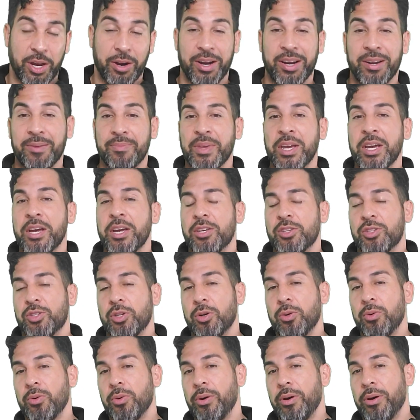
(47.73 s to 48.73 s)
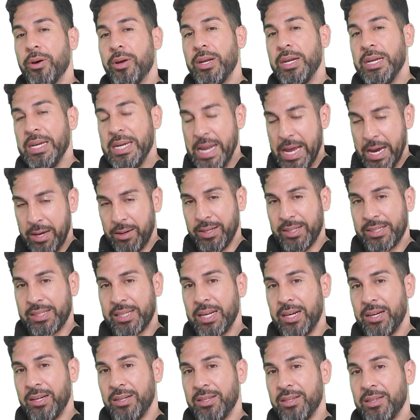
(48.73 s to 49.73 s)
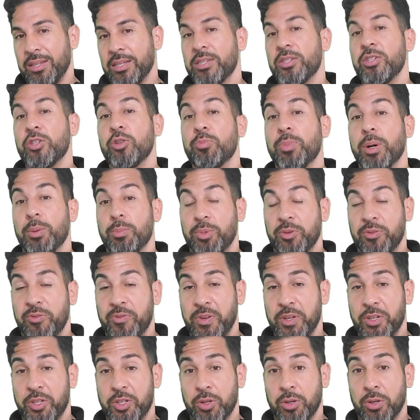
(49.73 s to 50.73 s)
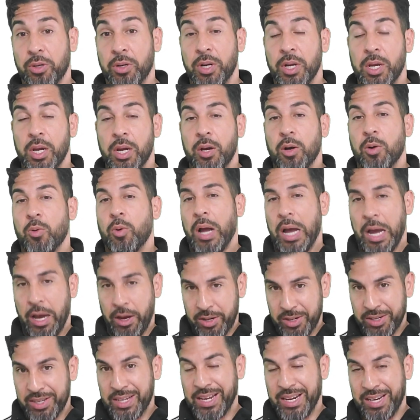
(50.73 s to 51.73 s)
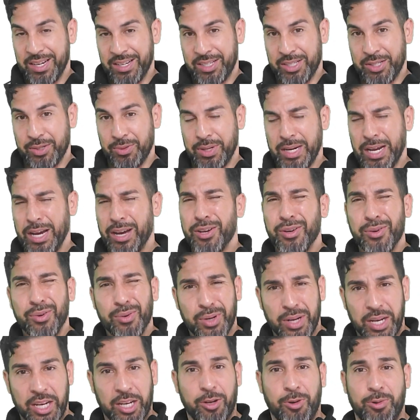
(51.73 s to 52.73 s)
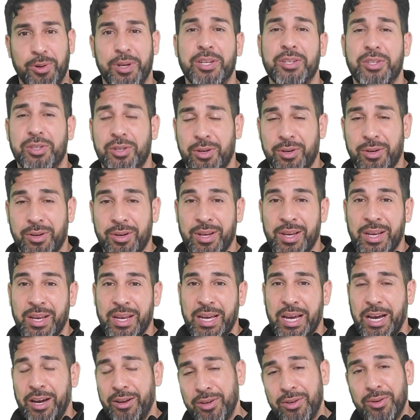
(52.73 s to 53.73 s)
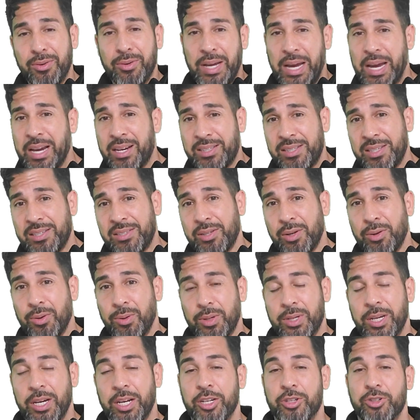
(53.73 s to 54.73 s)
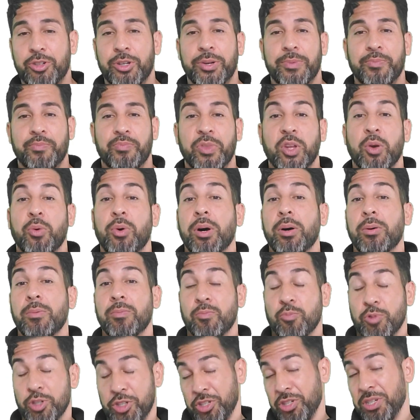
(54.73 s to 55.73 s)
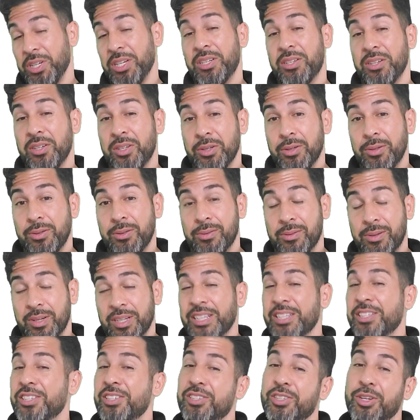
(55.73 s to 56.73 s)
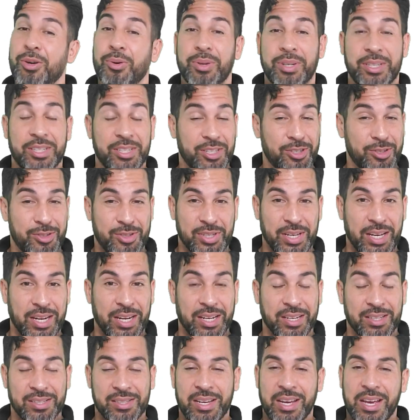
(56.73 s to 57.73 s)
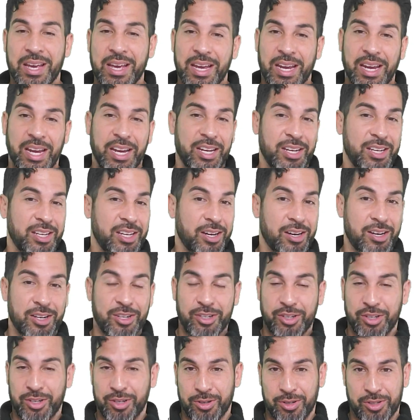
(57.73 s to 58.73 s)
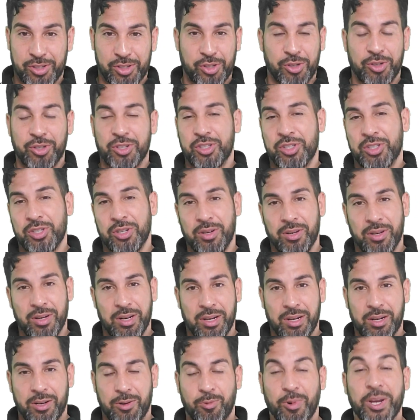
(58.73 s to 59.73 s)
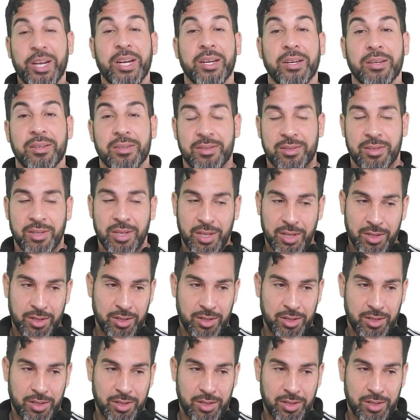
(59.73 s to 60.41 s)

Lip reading: All right. So now let's get into this new Bumble feature. How do you get into it? How do you access the whole country? Well, what you need to do is just go into your settings and under your search radius,